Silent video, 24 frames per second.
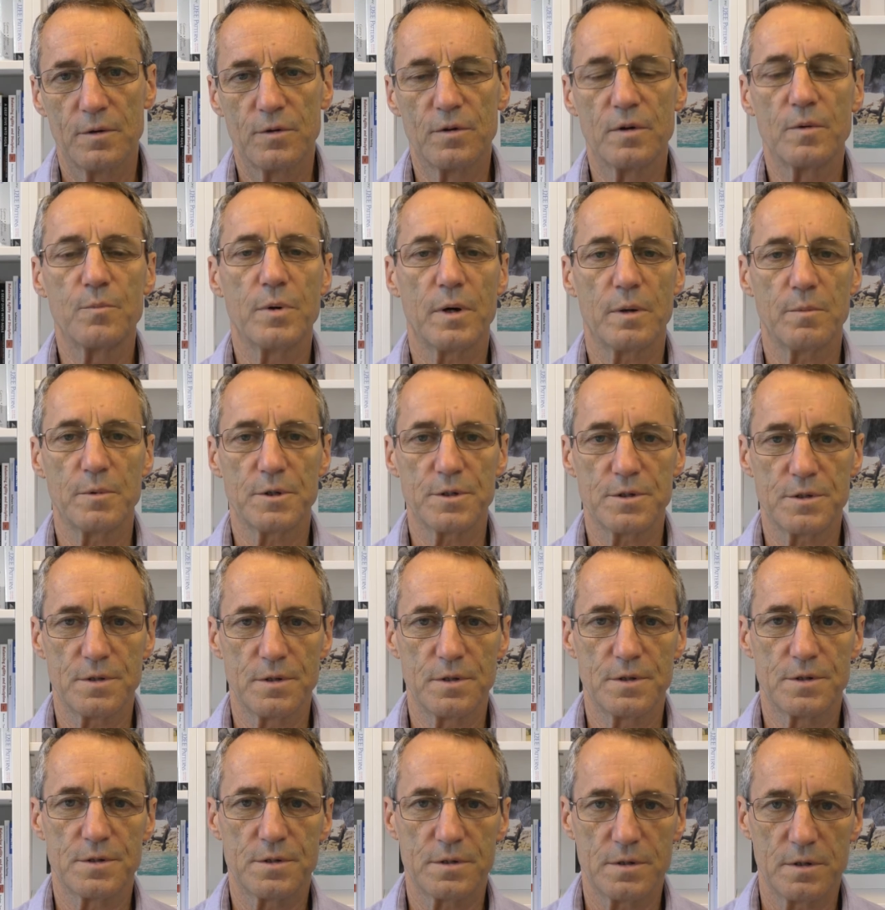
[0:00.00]
did publish
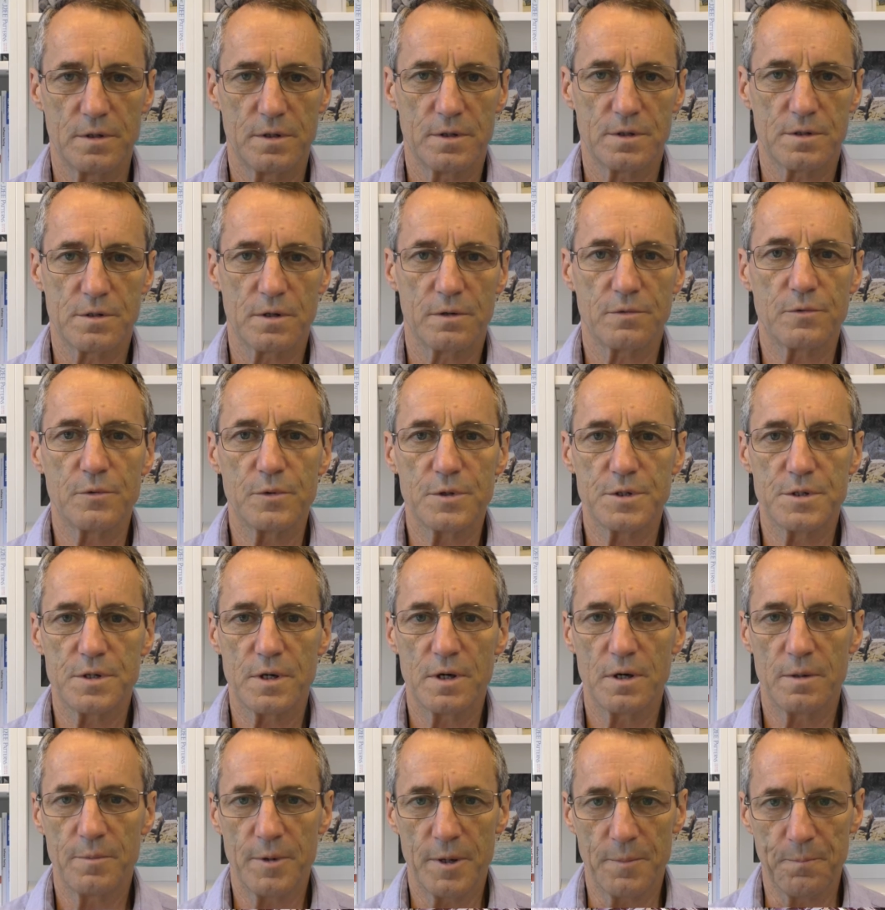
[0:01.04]
this uh, software
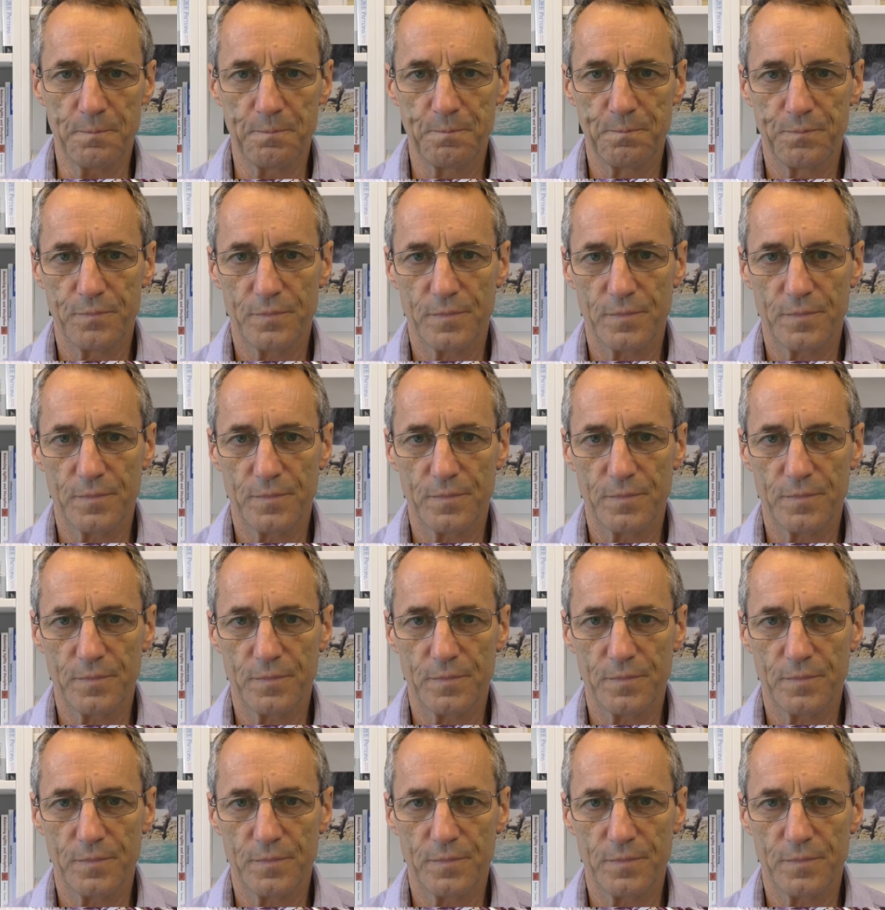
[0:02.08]
CMM.